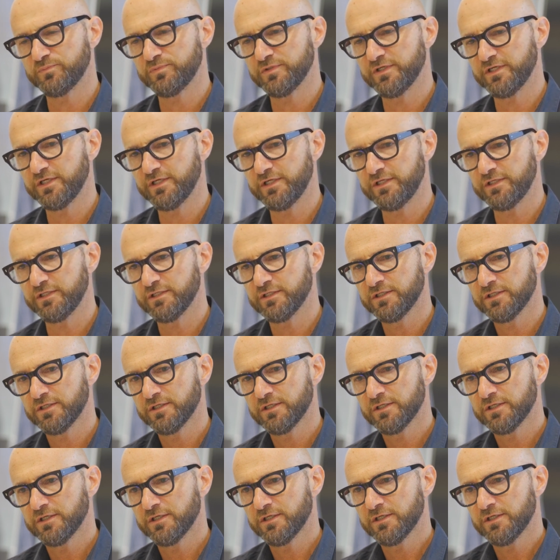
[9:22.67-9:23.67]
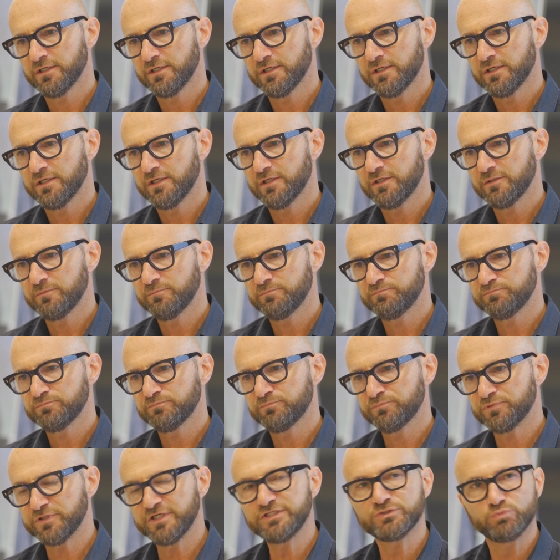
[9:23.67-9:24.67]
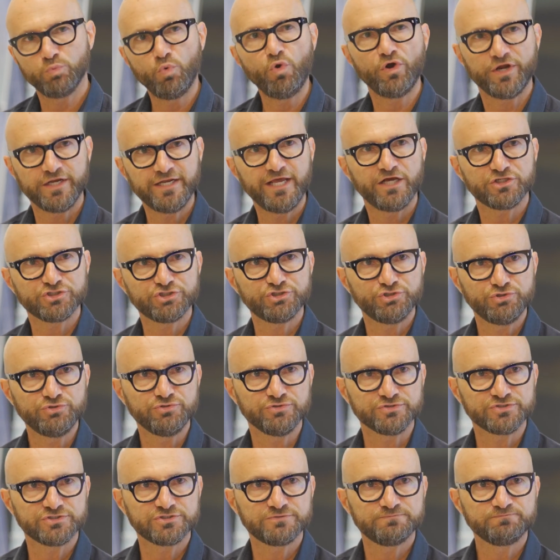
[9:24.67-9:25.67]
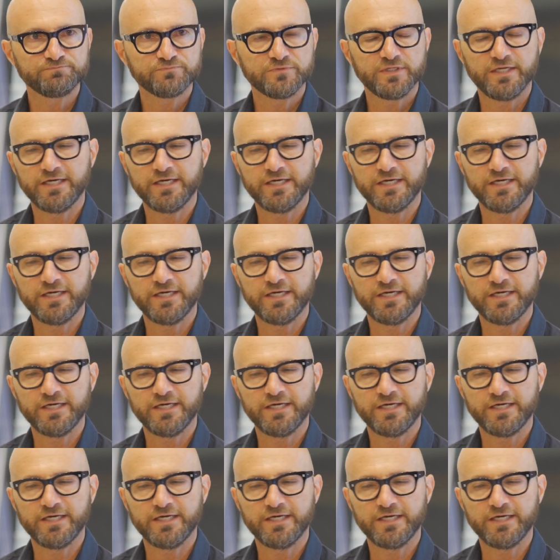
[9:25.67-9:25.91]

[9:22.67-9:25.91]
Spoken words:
be, please walk in our shoes.